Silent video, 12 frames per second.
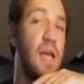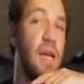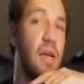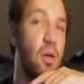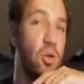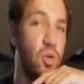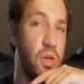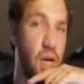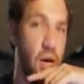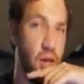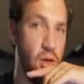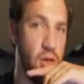
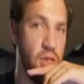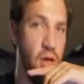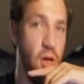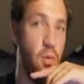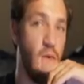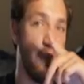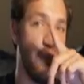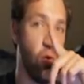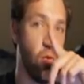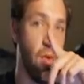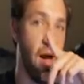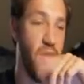$800 with
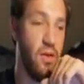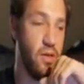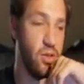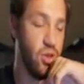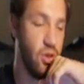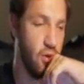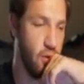fewer mileage.